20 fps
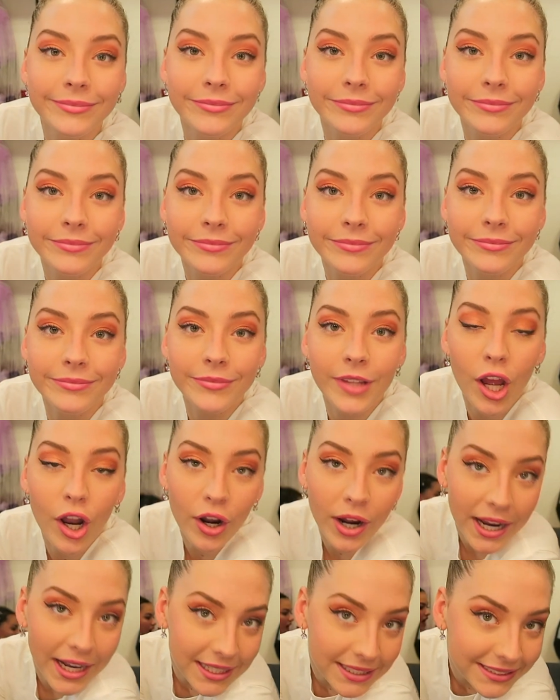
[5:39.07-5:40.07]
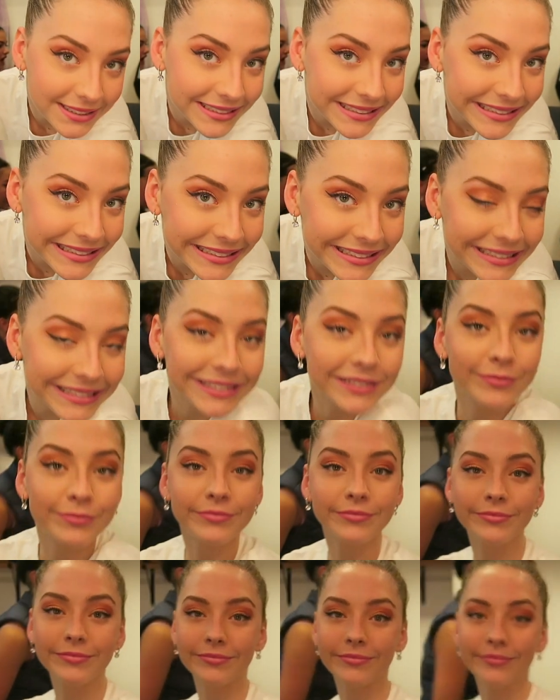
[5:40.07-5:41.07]
You're my secret All right.
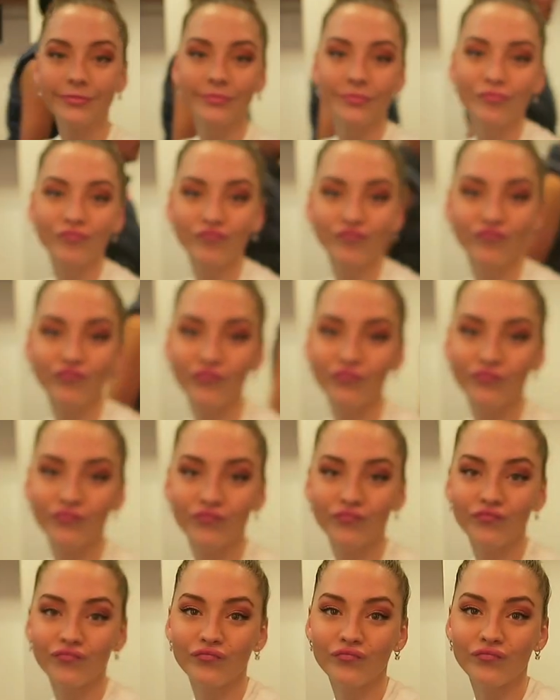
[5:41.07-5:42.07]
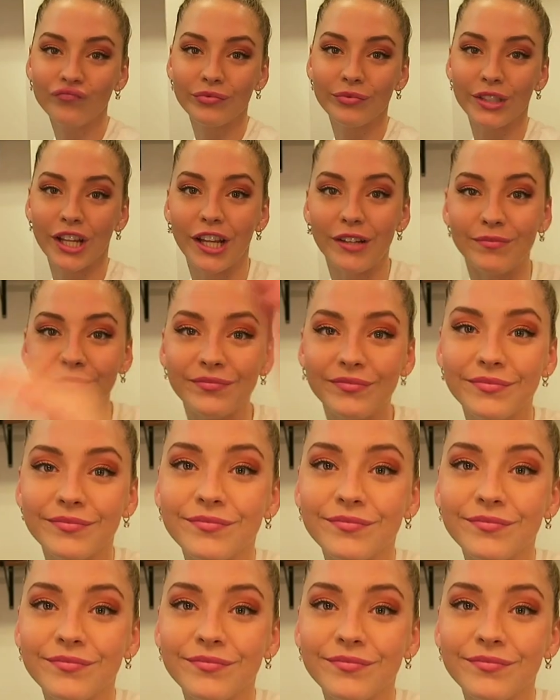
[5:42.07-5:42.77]
Gift. Done.